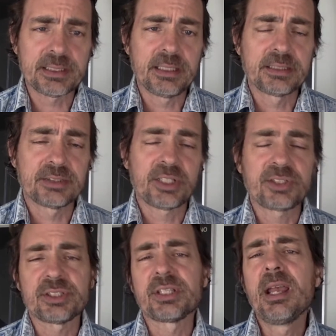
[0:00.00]

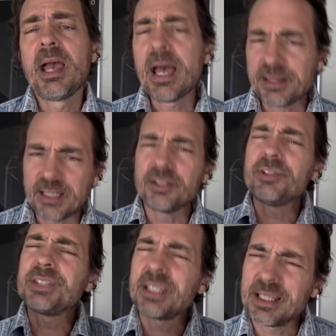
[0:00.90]
suggestions. And then
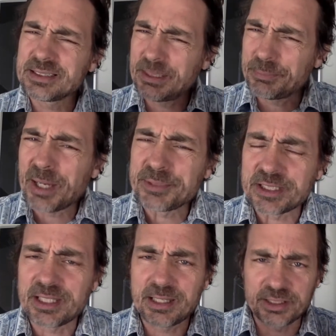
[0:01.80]
usually, sometimes at
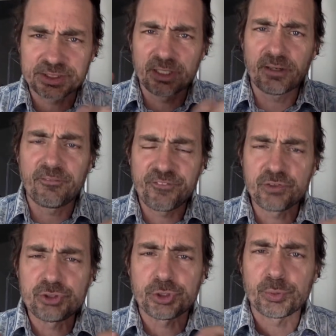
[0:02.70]
the end, there's a little
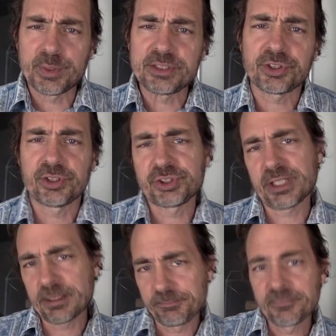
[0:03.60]
future research.
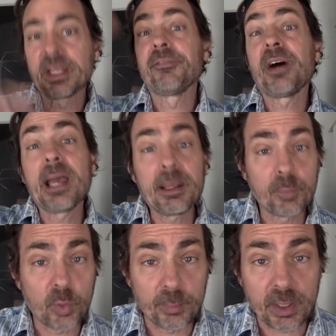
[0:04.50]
Like, if I had
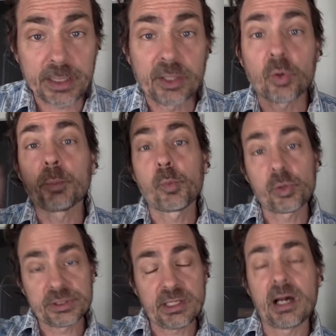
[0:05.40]
more money or more
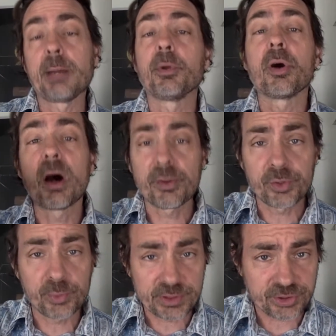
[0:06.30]
time or other
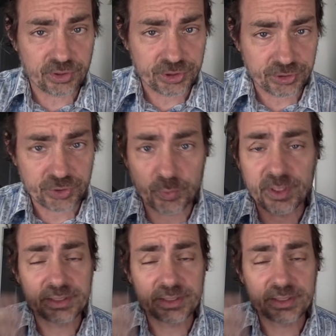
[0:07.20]
researchers who want to